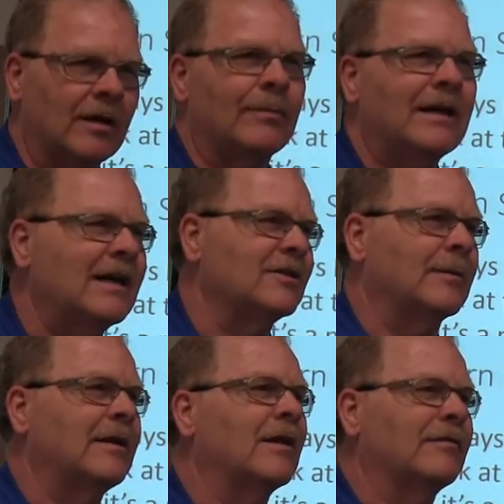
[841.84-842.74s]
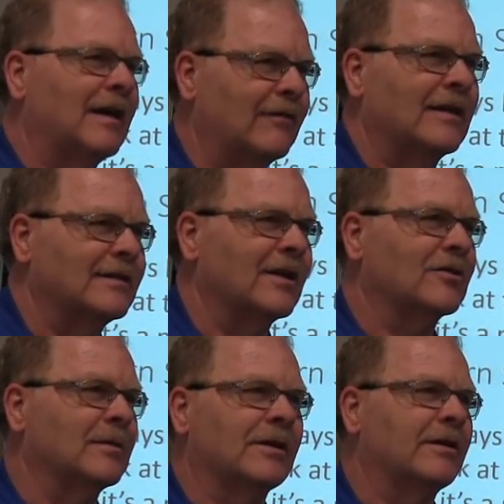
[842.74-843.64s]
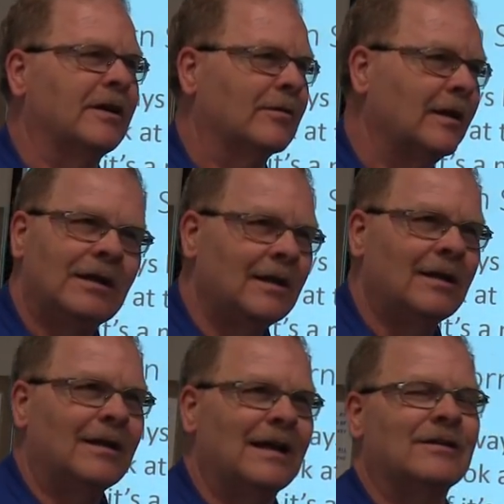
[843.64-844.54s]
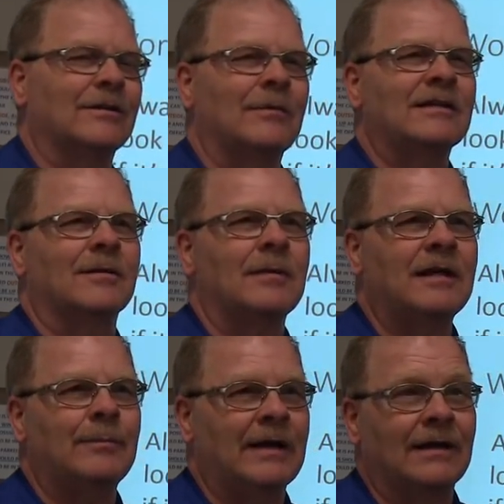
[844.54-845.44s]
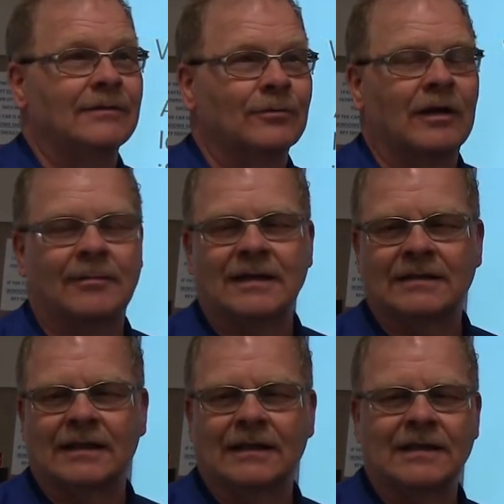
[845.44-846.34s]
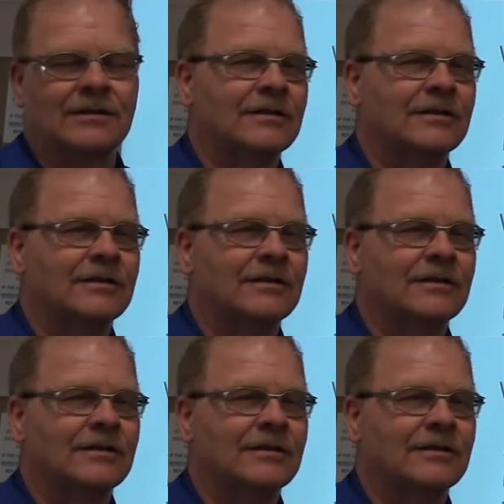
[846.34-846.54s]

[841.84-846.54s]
it up again, spend another $5,000 building another one, that's a money pit, is what it basically is.